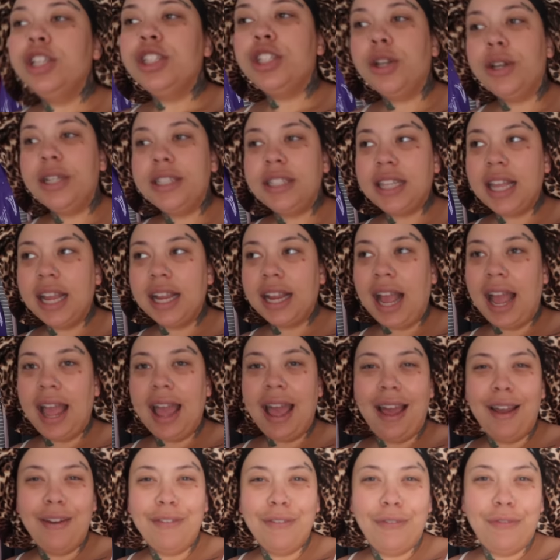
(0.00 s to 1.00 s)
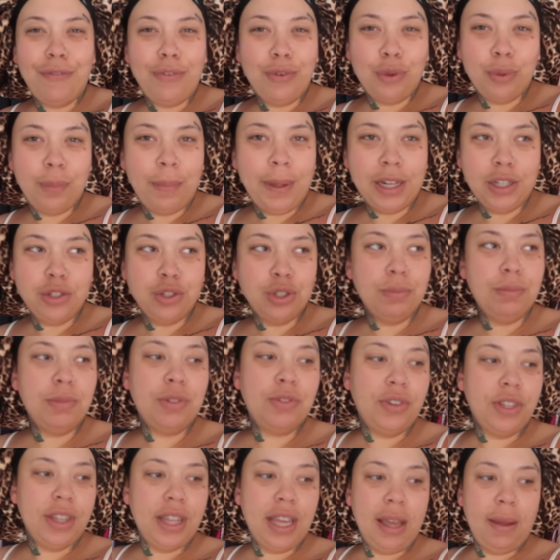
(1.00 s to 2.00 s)
So it's like I have full bedrooms
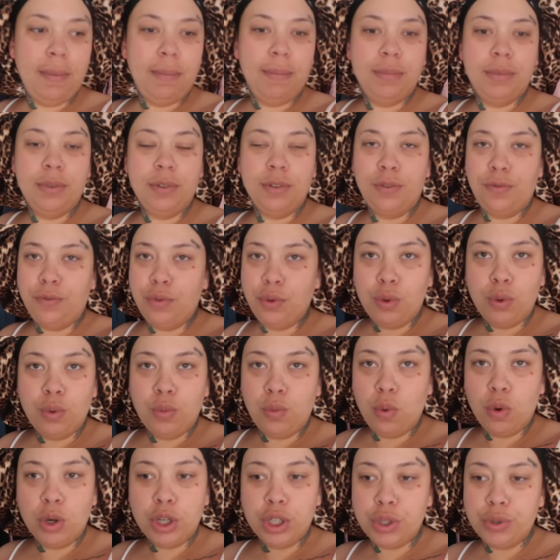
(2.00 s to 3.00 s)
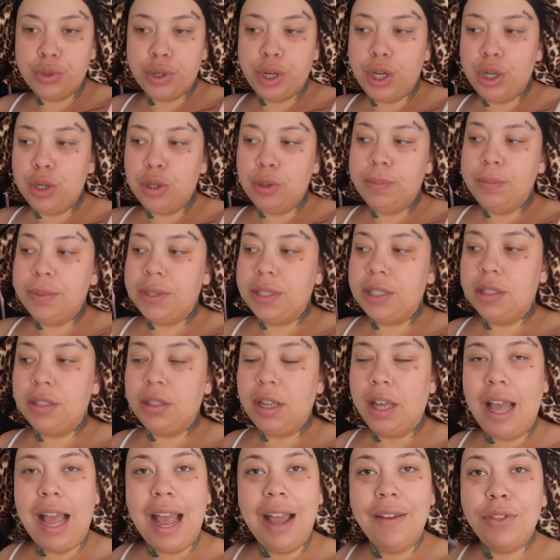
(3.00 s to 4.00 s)
for them, full wardrobes.
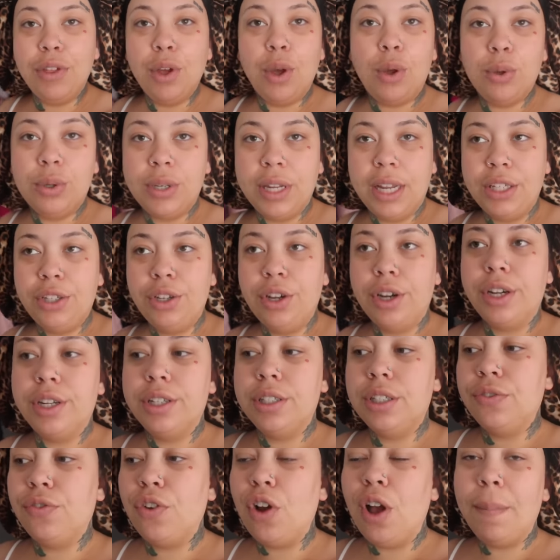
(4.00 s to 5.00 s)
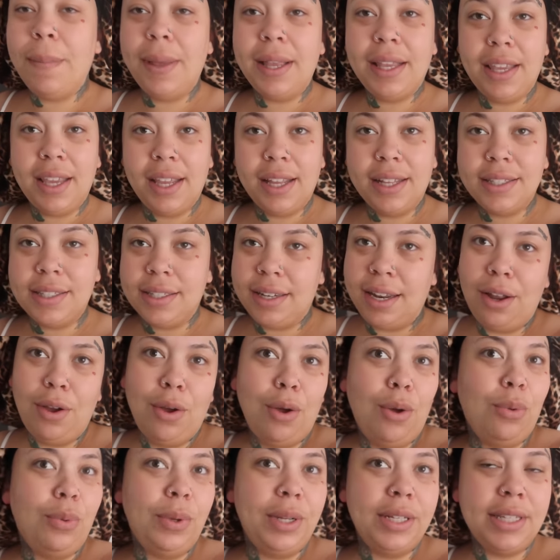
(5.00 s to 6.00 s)
I have the whole nine yards for all my kids, and I
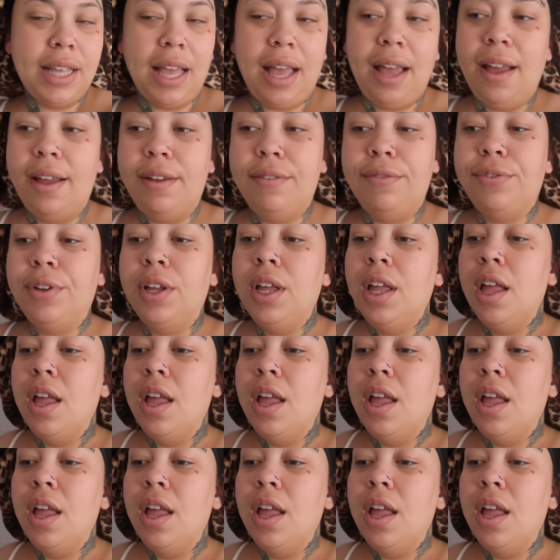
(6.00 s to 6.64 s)
always have.